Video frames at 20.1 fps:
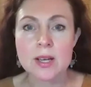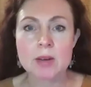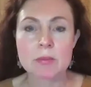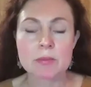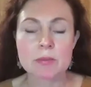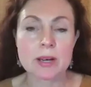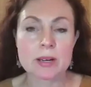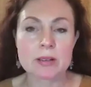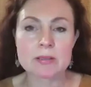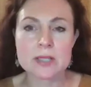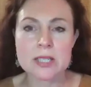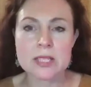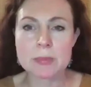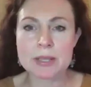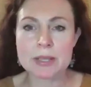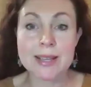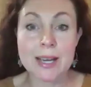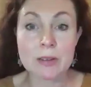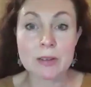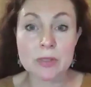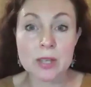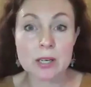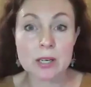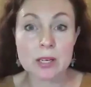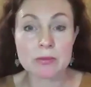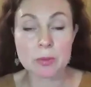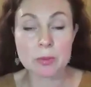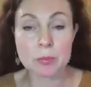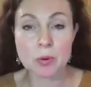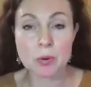But typically I think
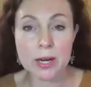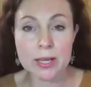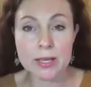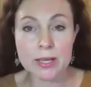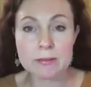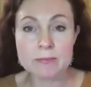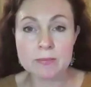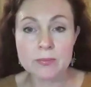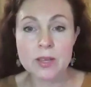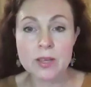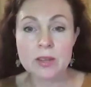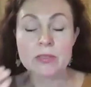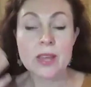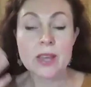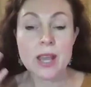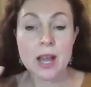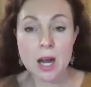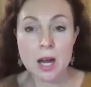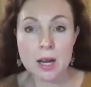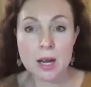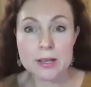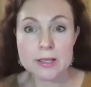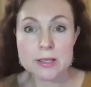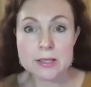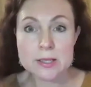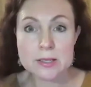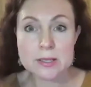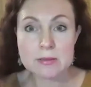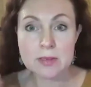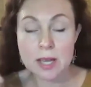of the brain, the
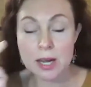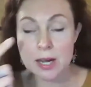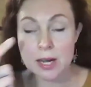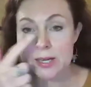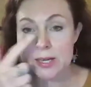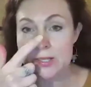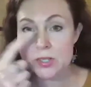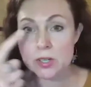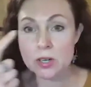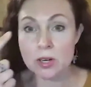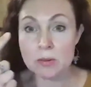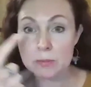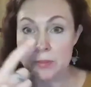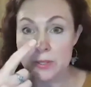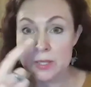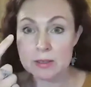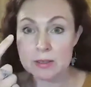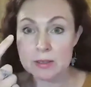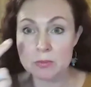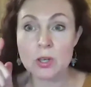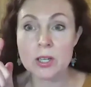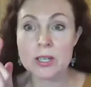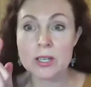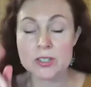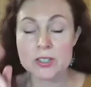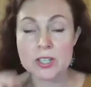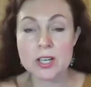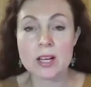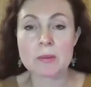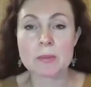eyes. The eyes are a big, we're going to
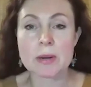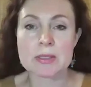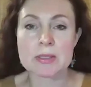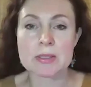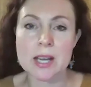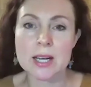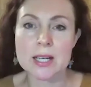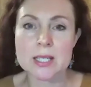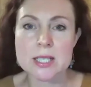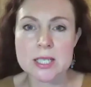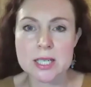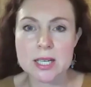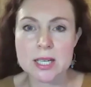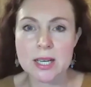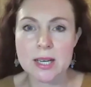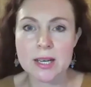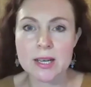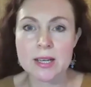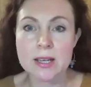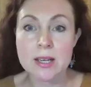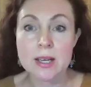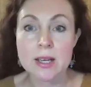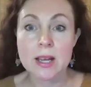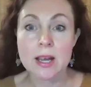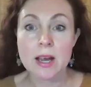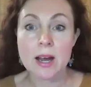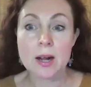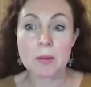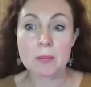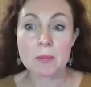talk about the eyes today.
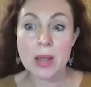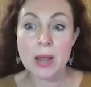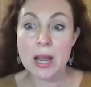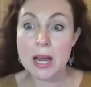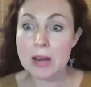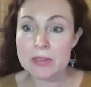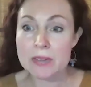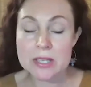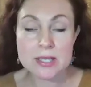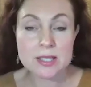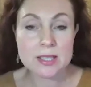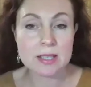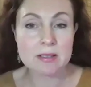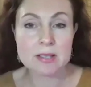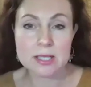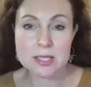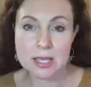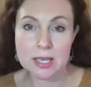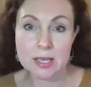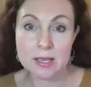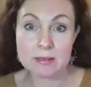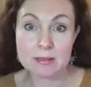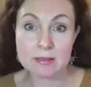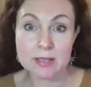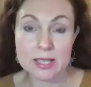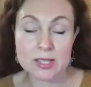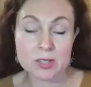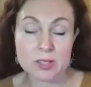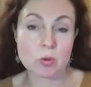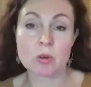Obviously the skin,
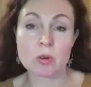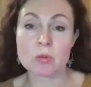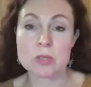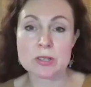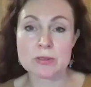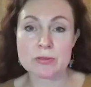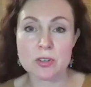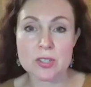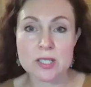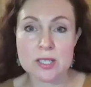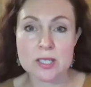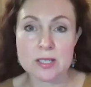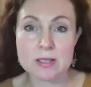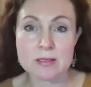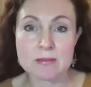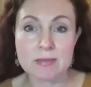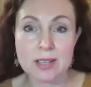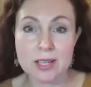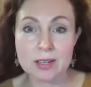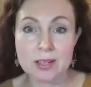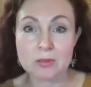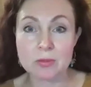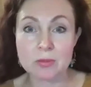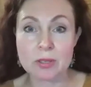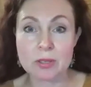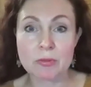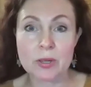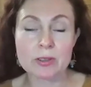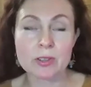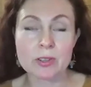that's where it was first, you know,
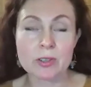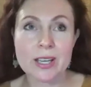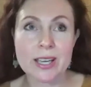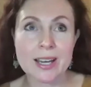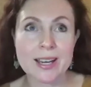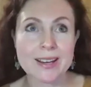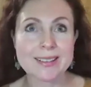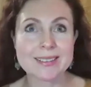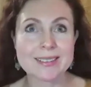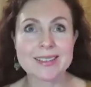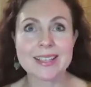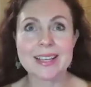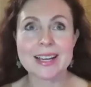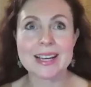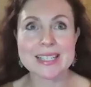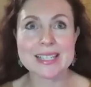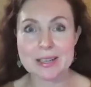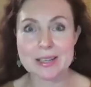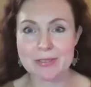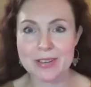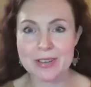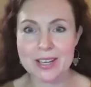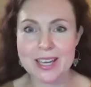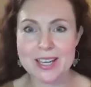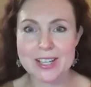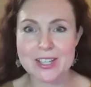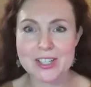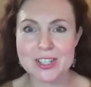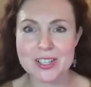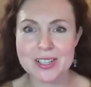if we look at the
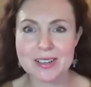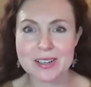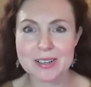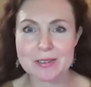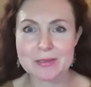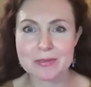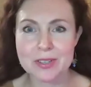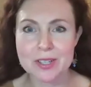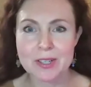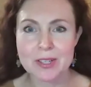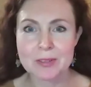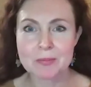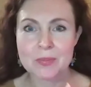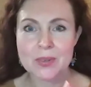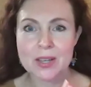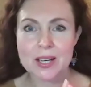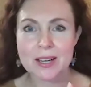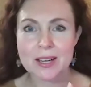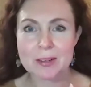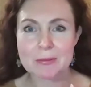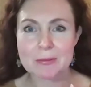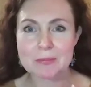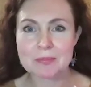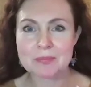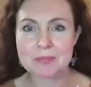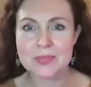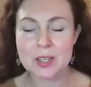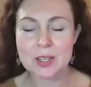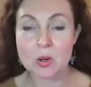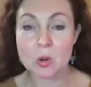identification of
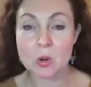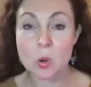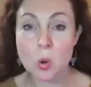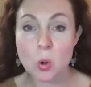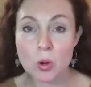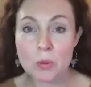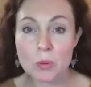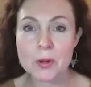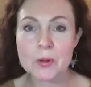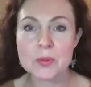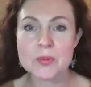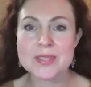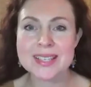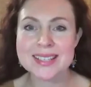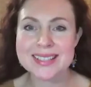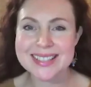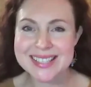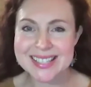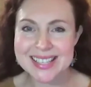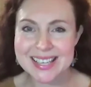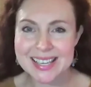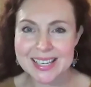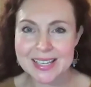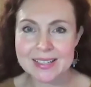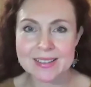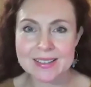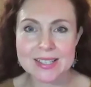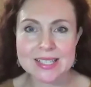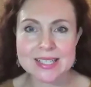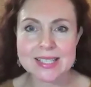hormones and
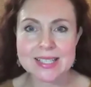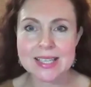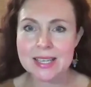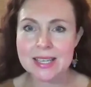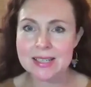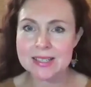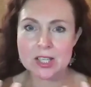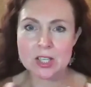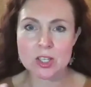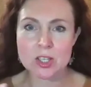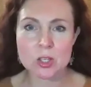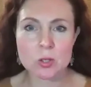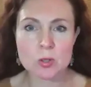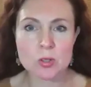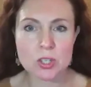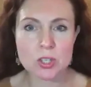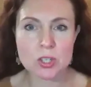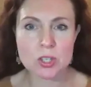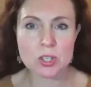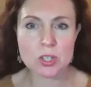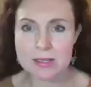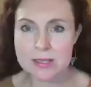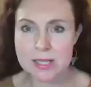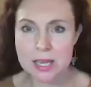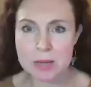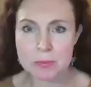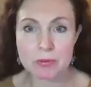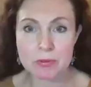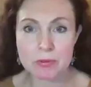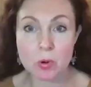skin. The skin is a huge
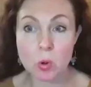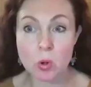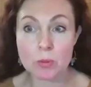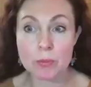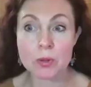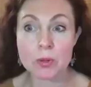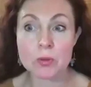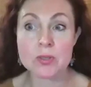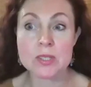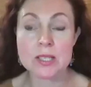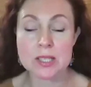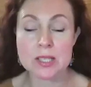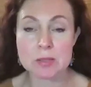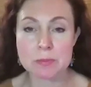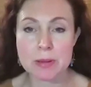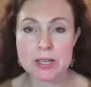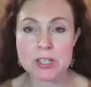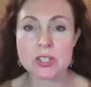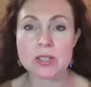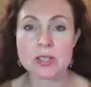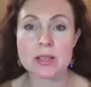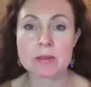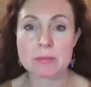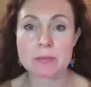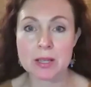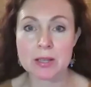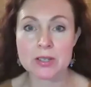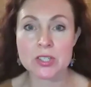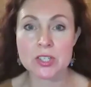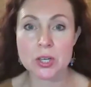landscape of hormones, especially
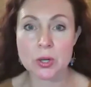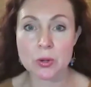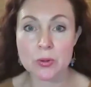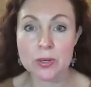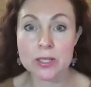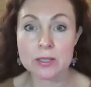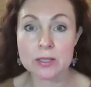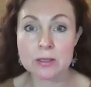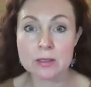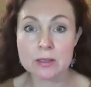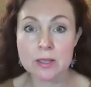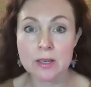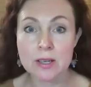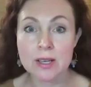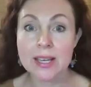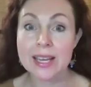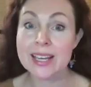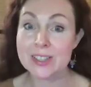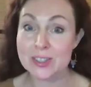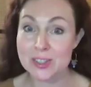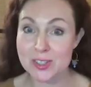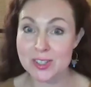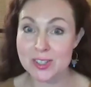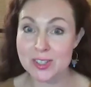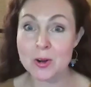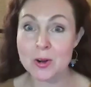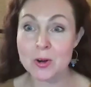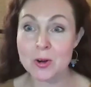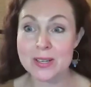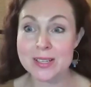melatonin, and
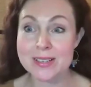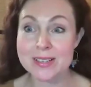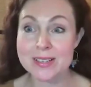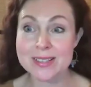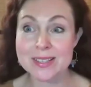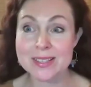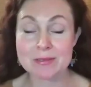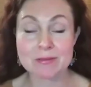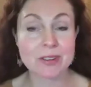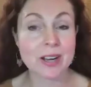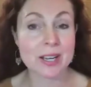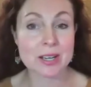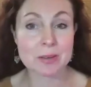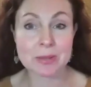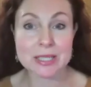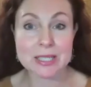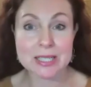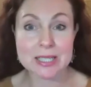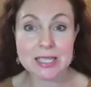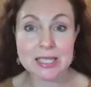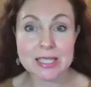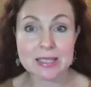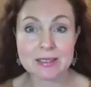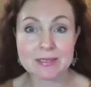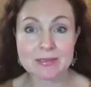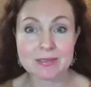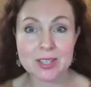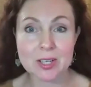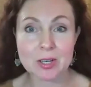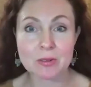so is vitamin D.
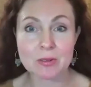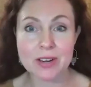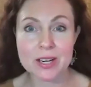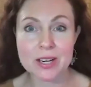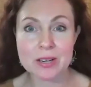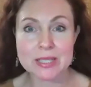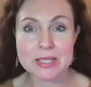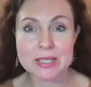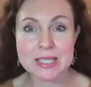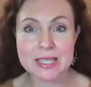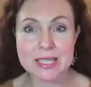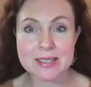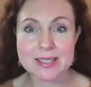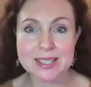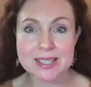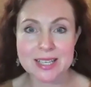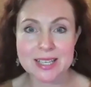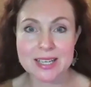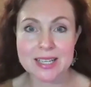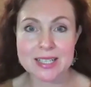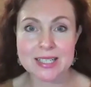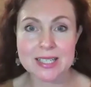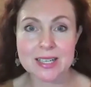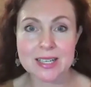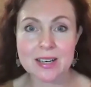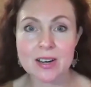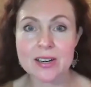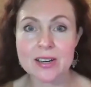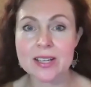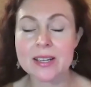You know, vitamin D is connected
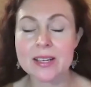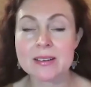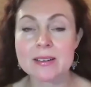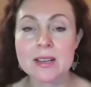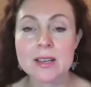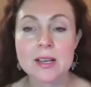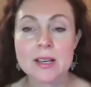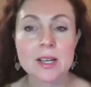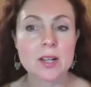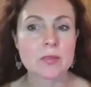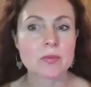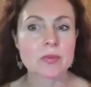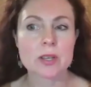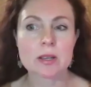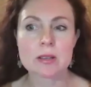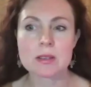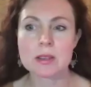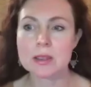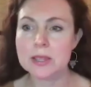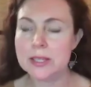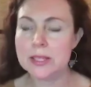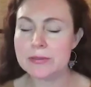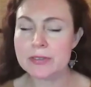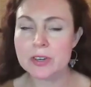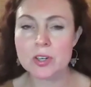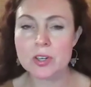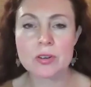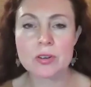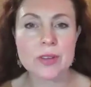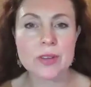on in the
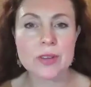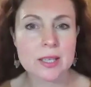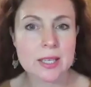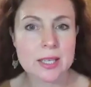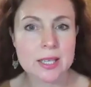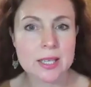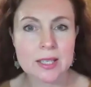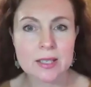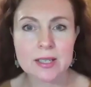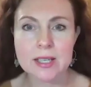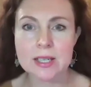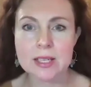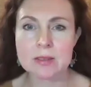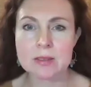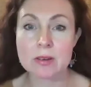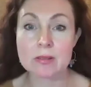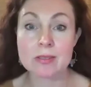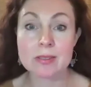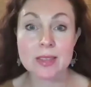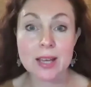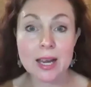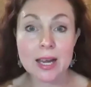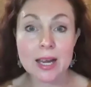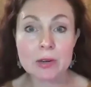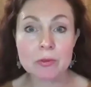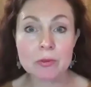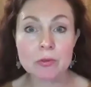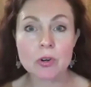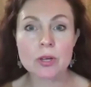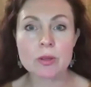liver, the kidney, the
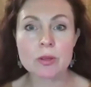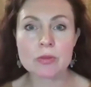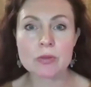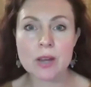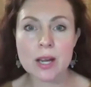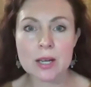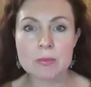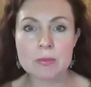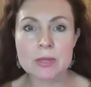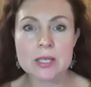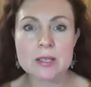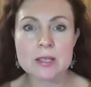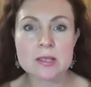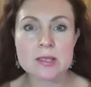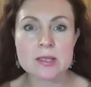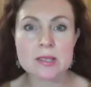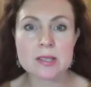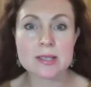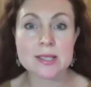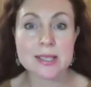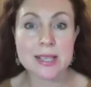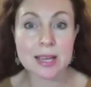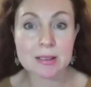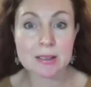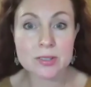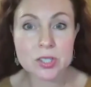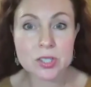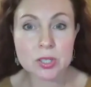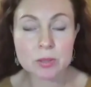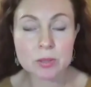thyroid, thymus, the
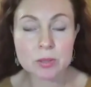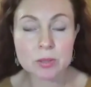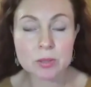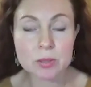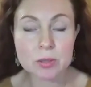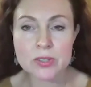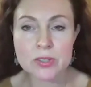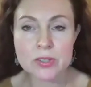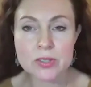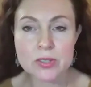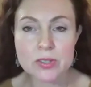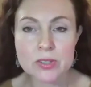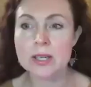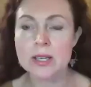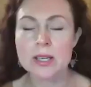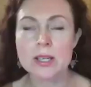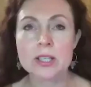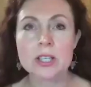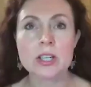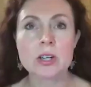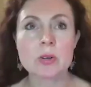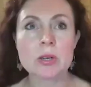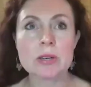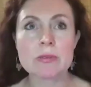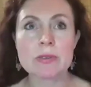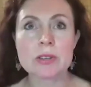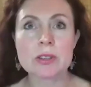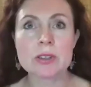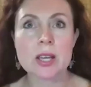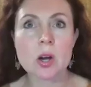skeletal muscle, you know,
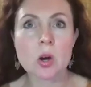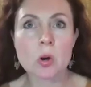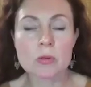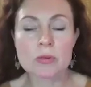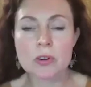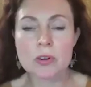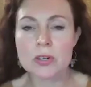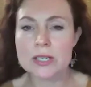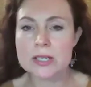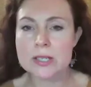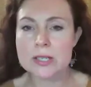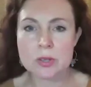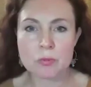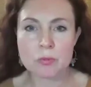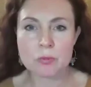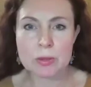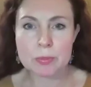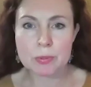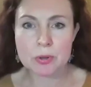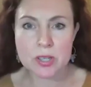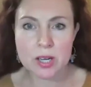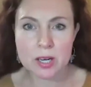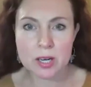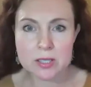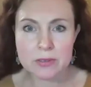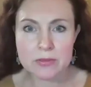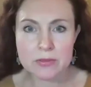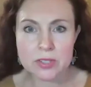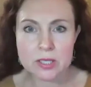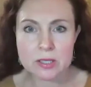even the ovaries, the
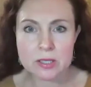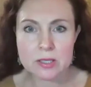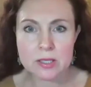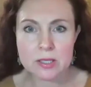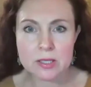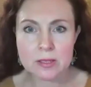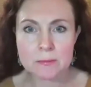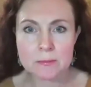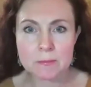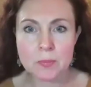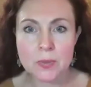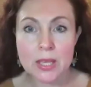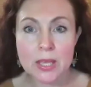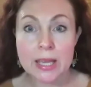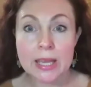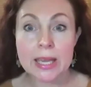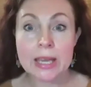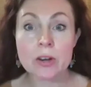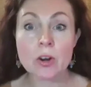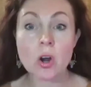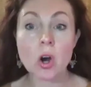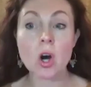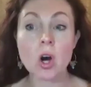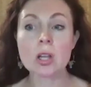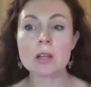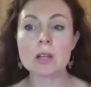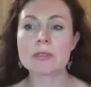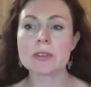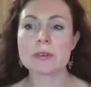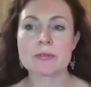reproductive system, and
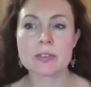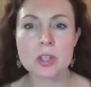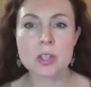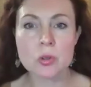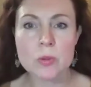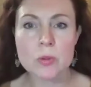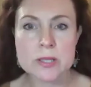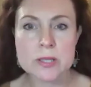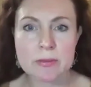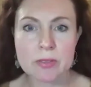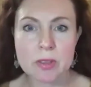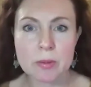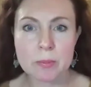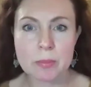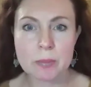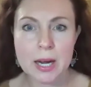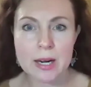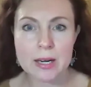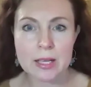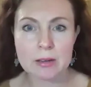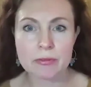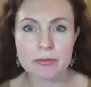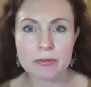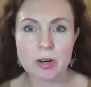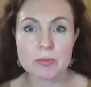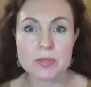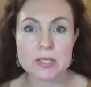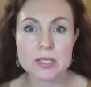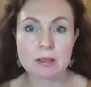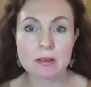all of the fluids of the body,
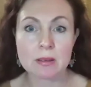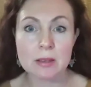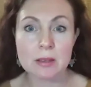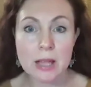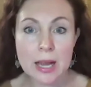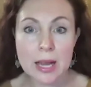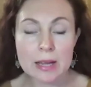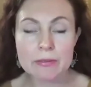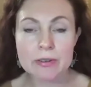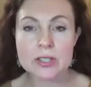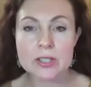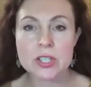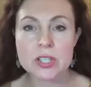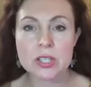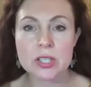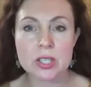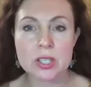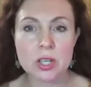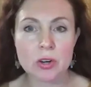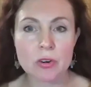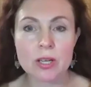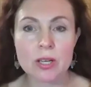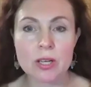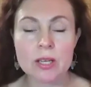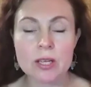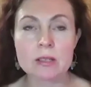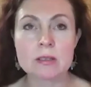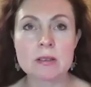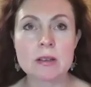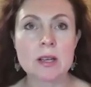from saliva to
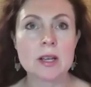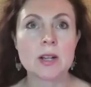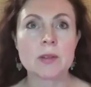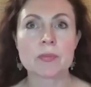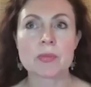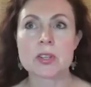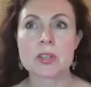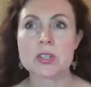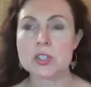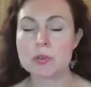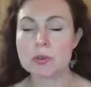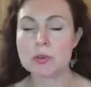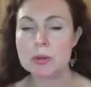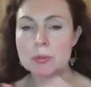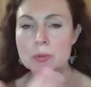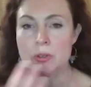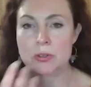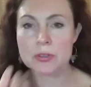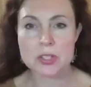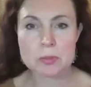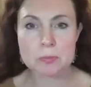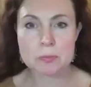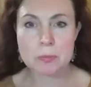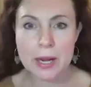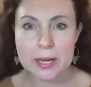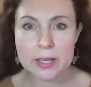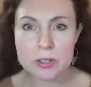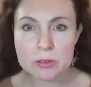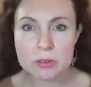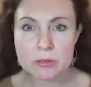urine, the cerebral
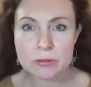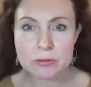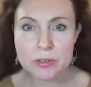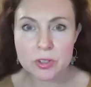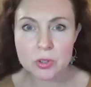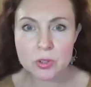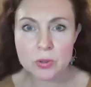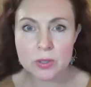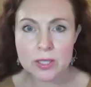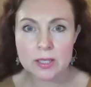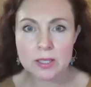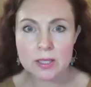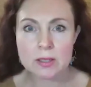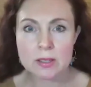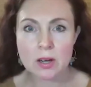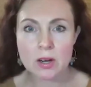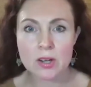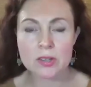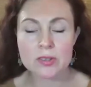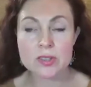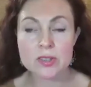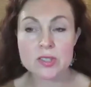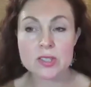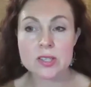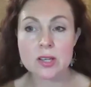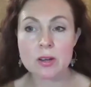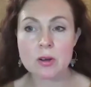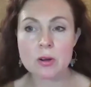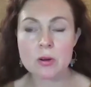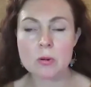spinal fluid,
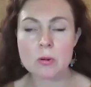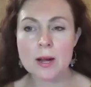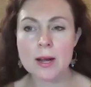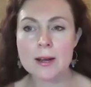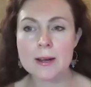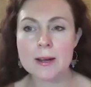also,